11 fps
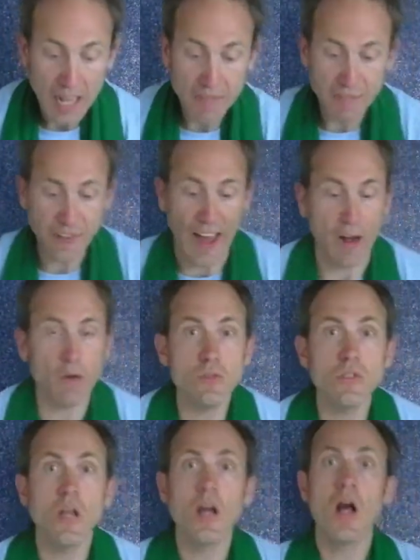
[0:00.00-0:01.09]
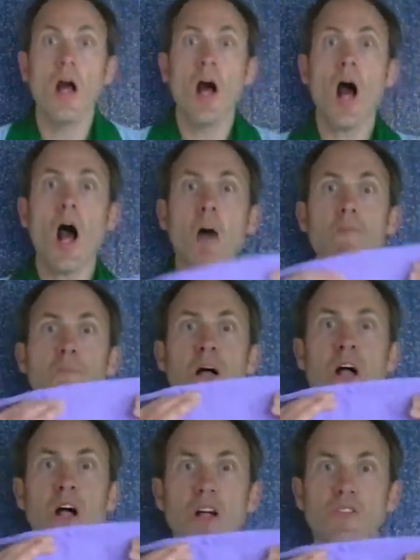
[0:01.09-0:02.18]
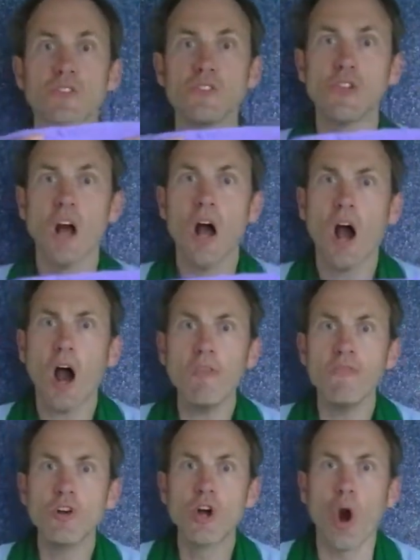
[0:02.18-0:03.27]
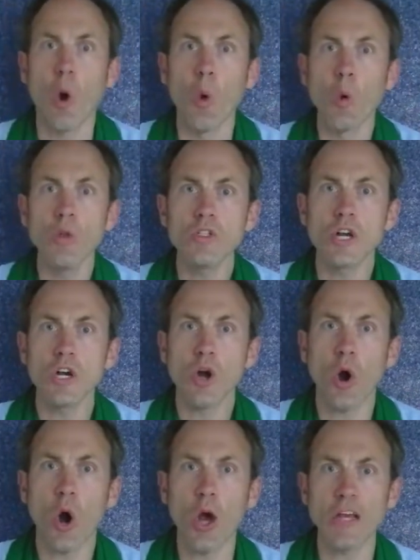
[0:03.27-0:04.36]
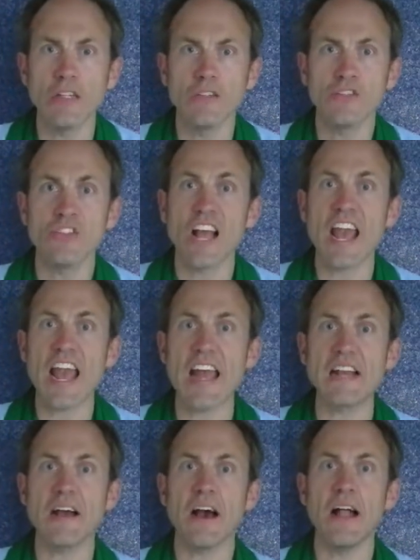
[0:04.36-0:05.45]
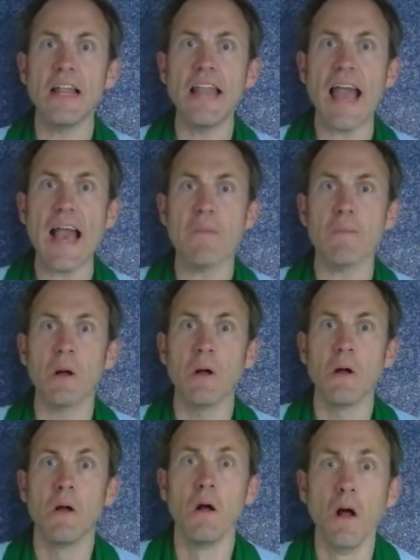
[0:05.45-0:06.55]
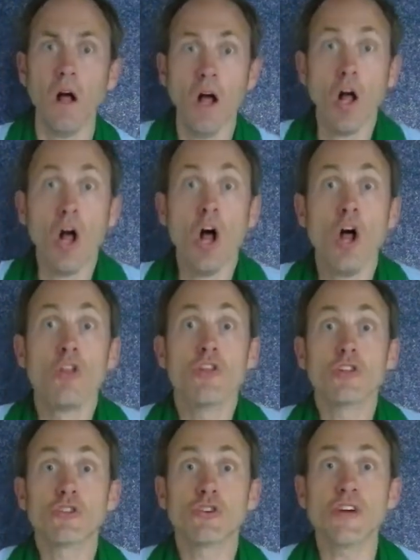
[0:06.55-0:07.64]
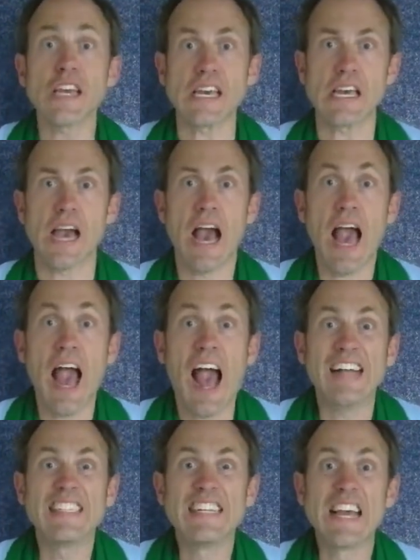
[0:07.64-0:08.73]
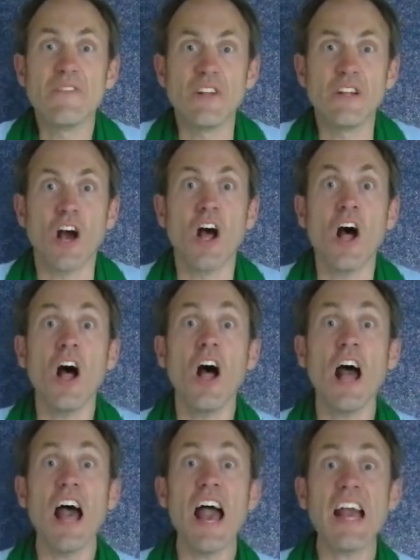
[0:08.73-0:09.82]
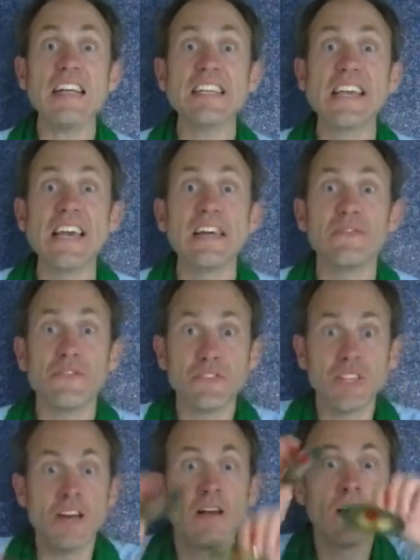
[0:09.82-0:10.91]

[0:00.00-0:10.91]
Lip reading: and found a purse of gold coins in her lap. The tree had given her a gift.